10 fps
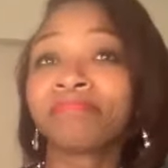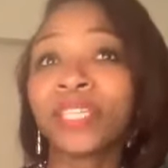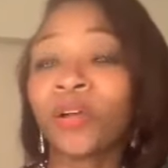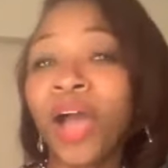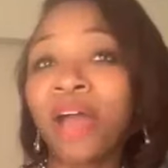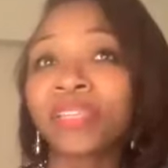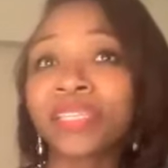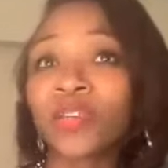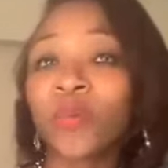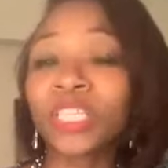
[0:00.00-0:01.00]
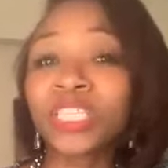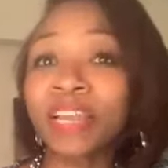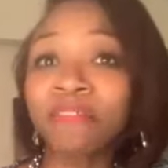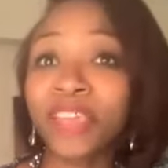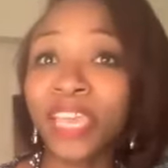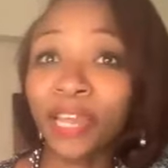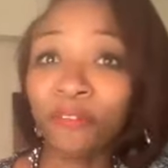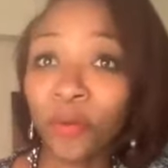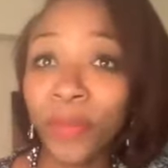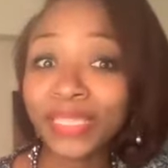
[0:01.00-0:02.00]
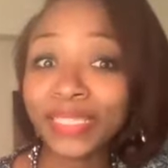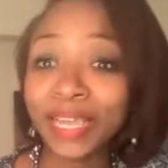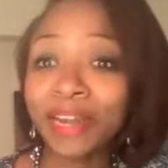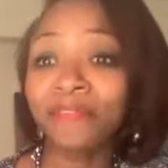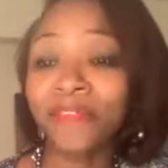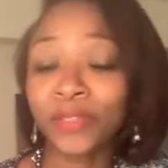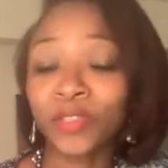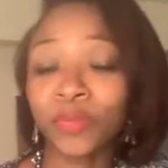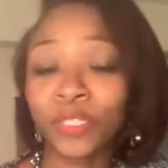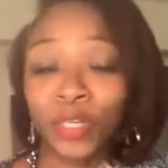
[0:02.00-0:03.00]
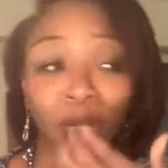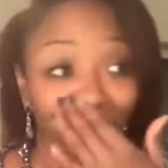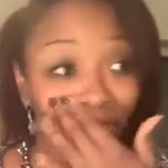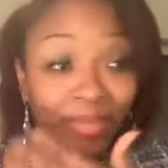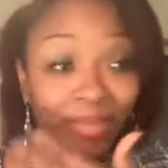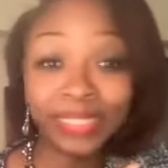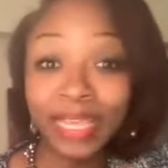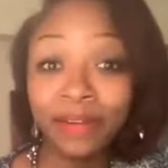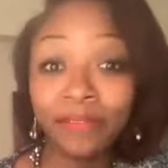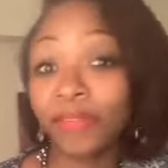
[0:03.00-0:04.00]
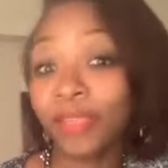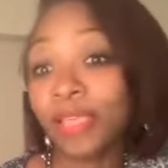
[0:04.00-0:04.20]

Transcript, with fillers: you know having so much self-care for myself and so much love for myself